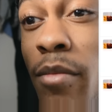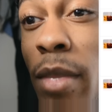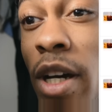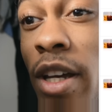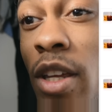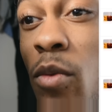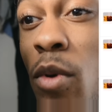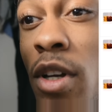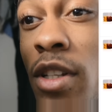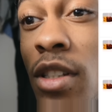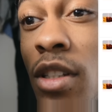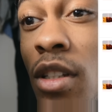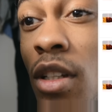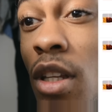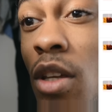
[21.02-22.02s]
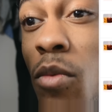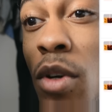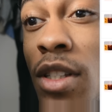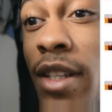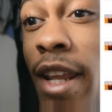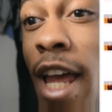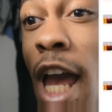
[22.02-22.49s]
about he wasn't
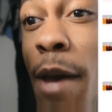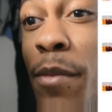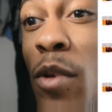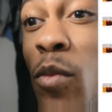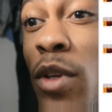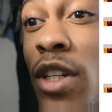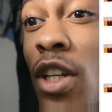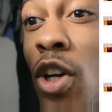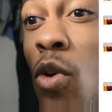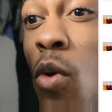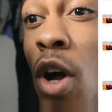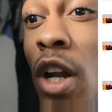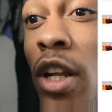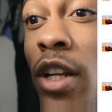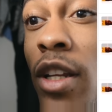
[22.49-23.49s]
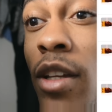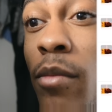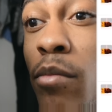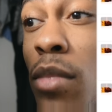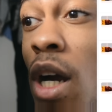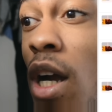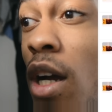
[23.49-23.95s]
happy with the quality.
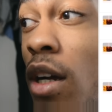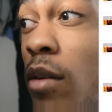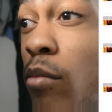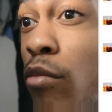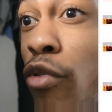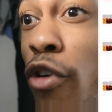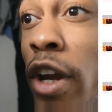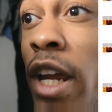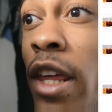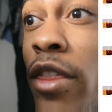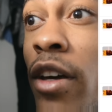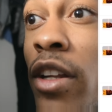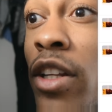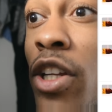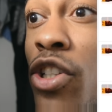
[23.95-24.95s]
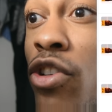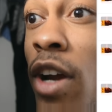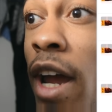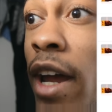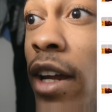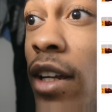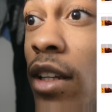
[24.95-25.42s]
Bruh, breathe on the
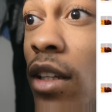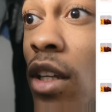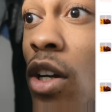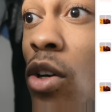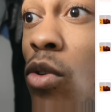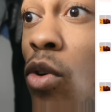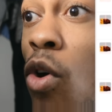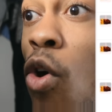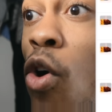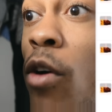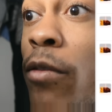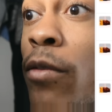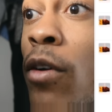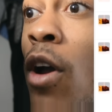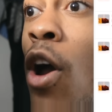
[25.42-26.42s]
track. Yo, cough.